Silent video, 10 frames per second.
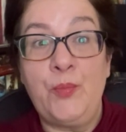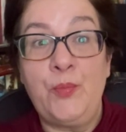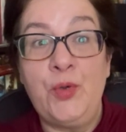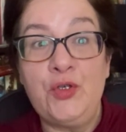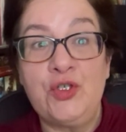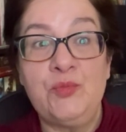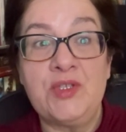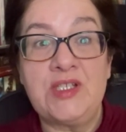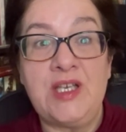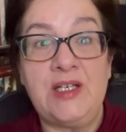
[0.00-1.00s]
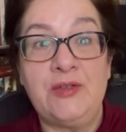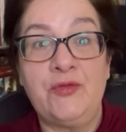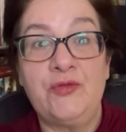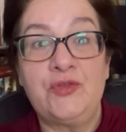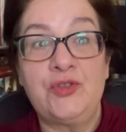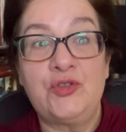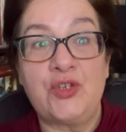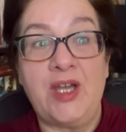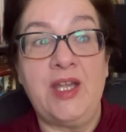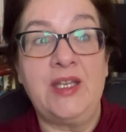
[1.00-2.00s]
pushing myself to
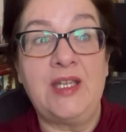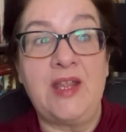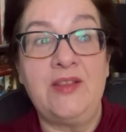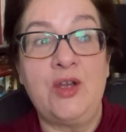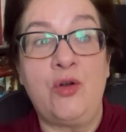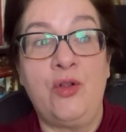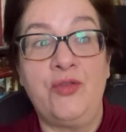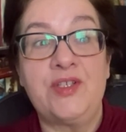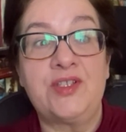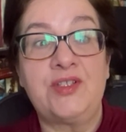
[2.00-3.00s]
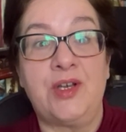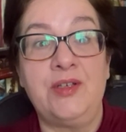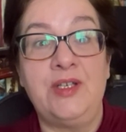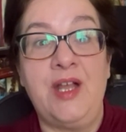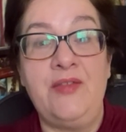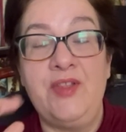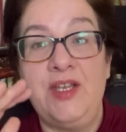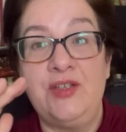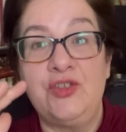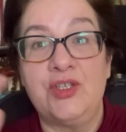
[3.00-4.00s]
try and get all this done and
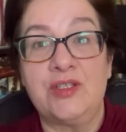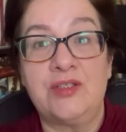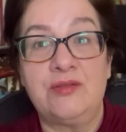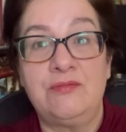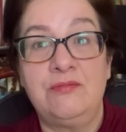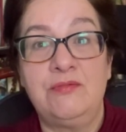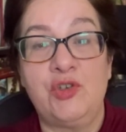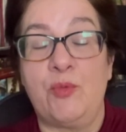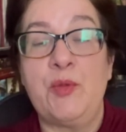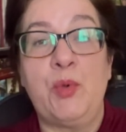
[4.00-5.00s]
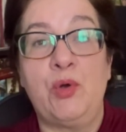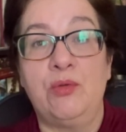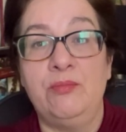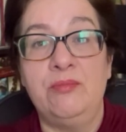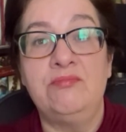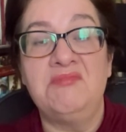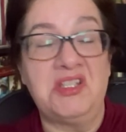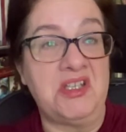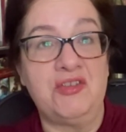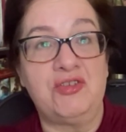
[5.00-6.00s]
then just drop the ball,
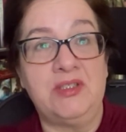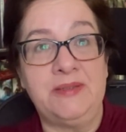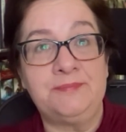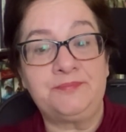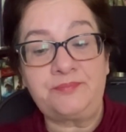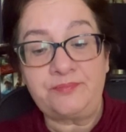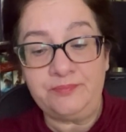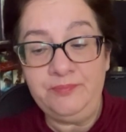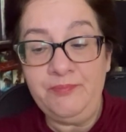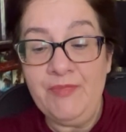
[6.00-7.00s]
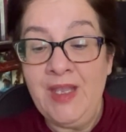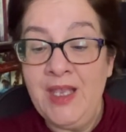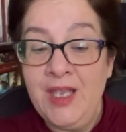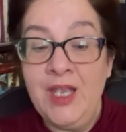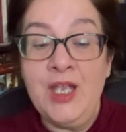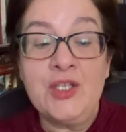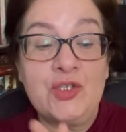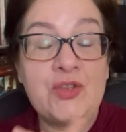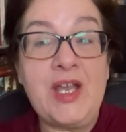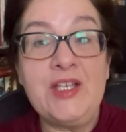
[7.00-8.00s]
essentially. So
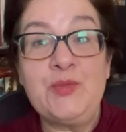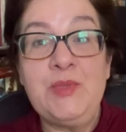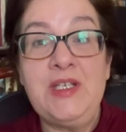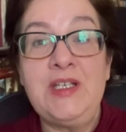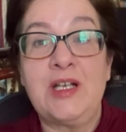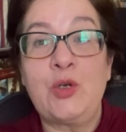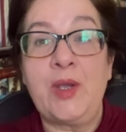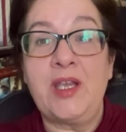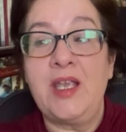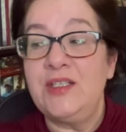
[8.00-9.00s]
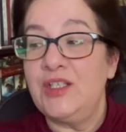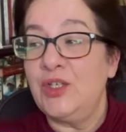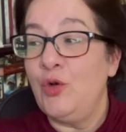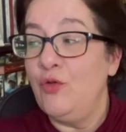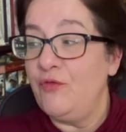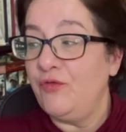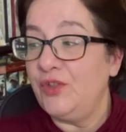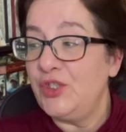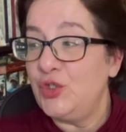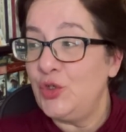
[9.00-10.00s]
that is me, a quick ending
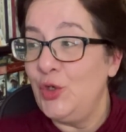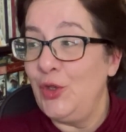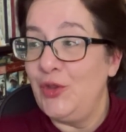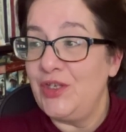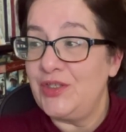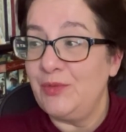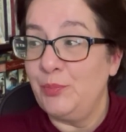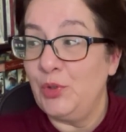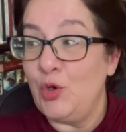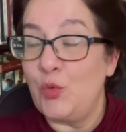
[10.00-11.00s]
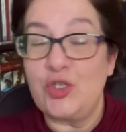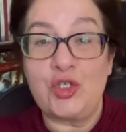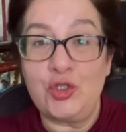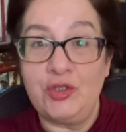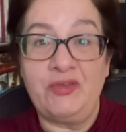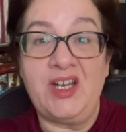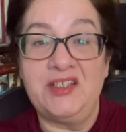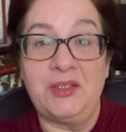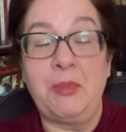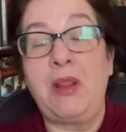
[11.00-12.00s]
hopefully to this blog, which I should have
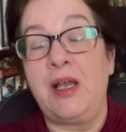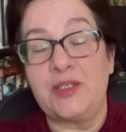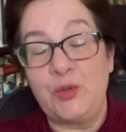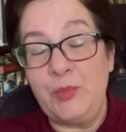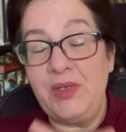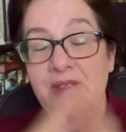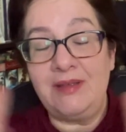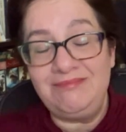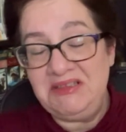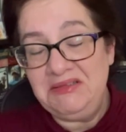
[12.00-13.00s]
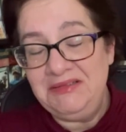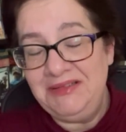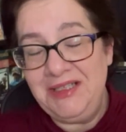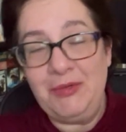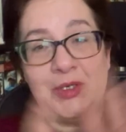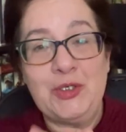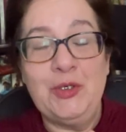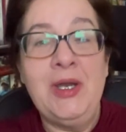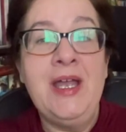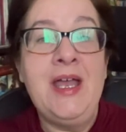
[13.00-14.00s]
had up last week, but there we go.